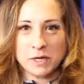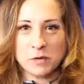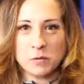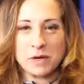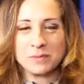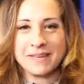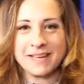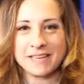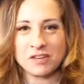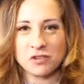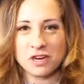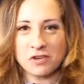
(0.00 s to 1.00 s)
Good morning. Welcome
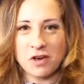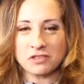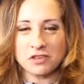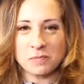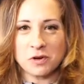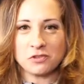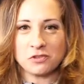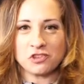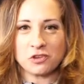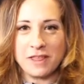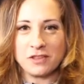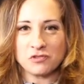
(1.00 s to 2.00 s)
to NASDAQ Trade Talks. I'm your
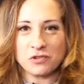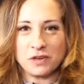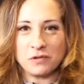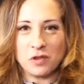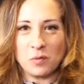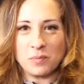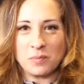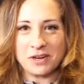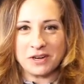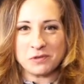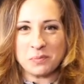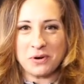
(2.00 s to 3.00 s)
host, Jill Malandrino,
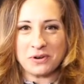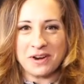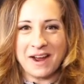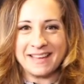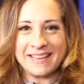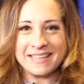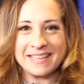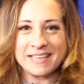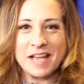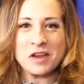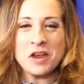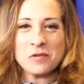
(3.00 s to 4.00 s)
global markets reporter at
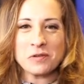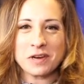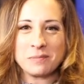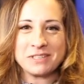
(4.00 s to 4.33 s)
NASDAQ.